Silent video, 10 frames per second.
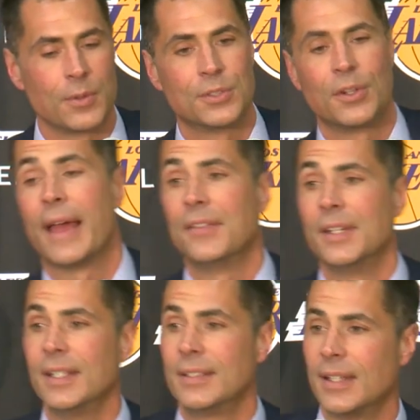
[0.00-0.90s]
driving
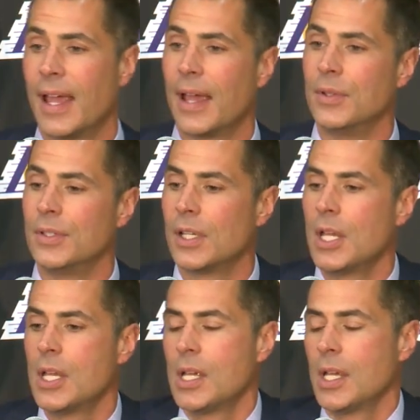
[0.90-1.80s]
in today, I was
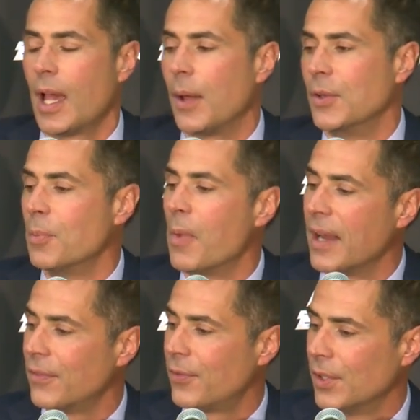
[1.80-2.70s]

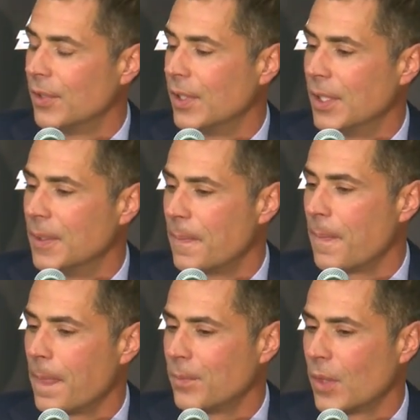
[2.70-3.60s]
mindful of a
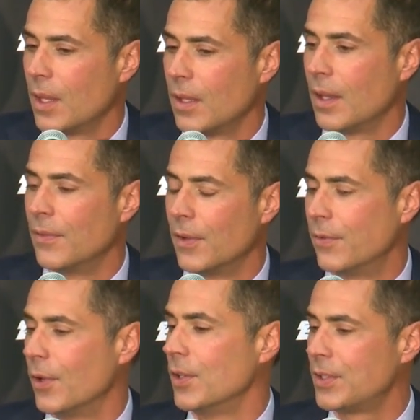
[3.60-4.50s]

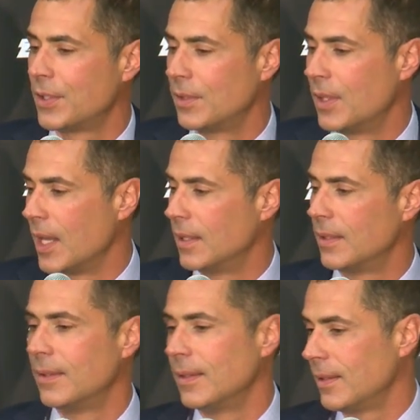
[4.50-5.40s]
verse that
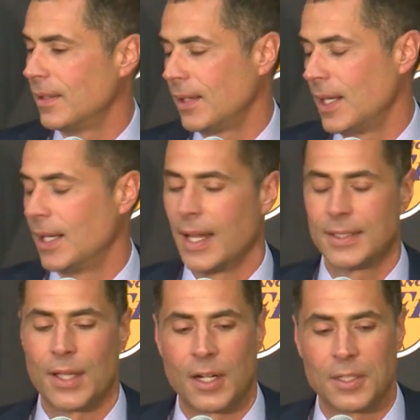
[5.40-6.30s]
he and I
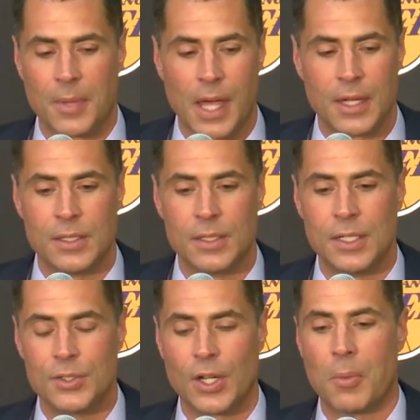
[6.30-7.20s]
talked about
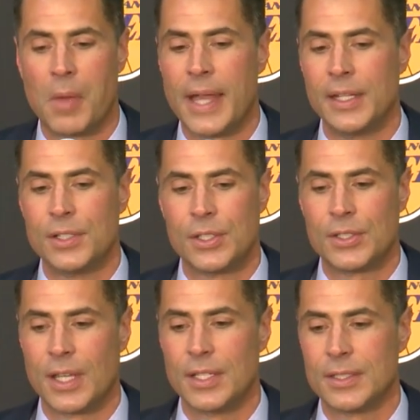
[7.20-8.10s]
in Jeremiah, and it just
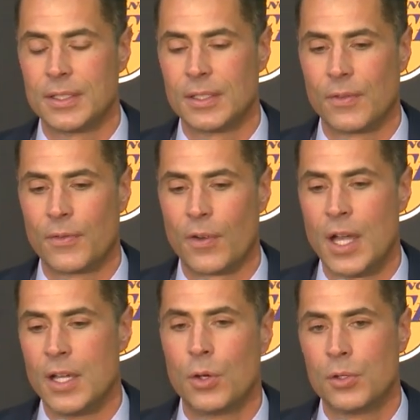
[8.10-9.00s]
says, "For
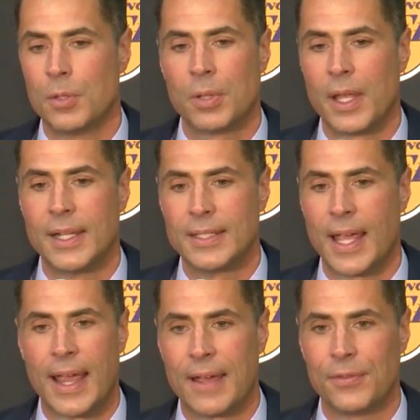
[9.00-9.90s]
I know the plans
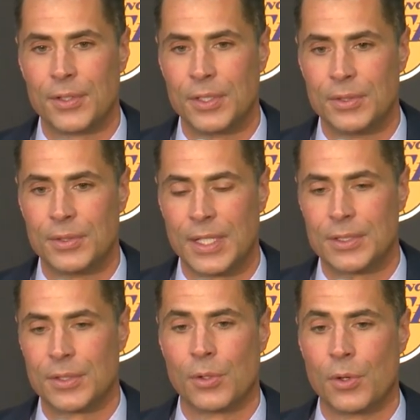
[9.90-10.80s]
I have for you,
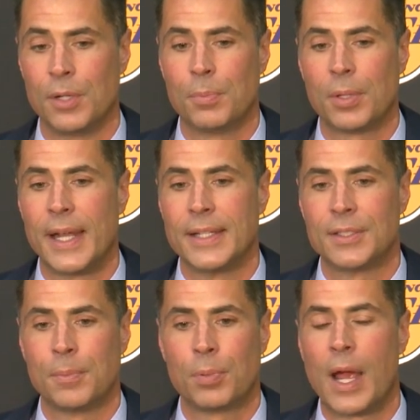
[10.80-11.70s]
says the Lord, plans
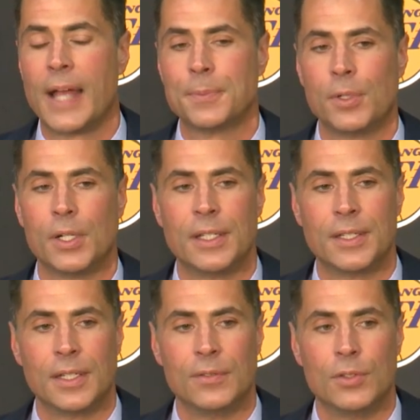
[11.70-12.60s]
to prosper and
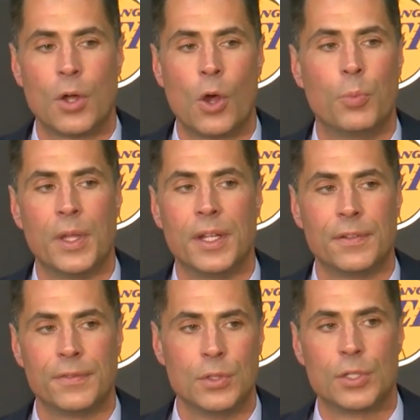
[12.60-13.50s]
to give you hope and a
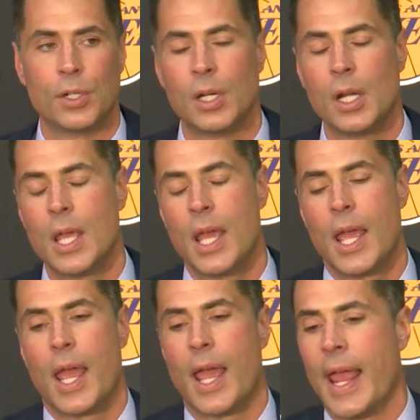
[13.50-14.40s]
future."
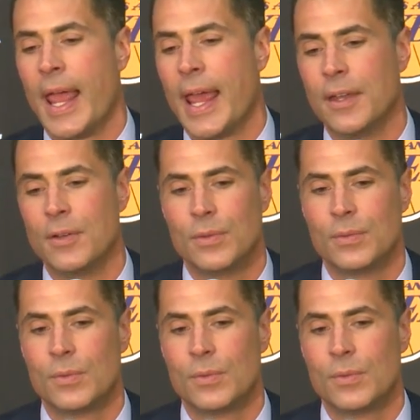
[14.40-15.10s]
And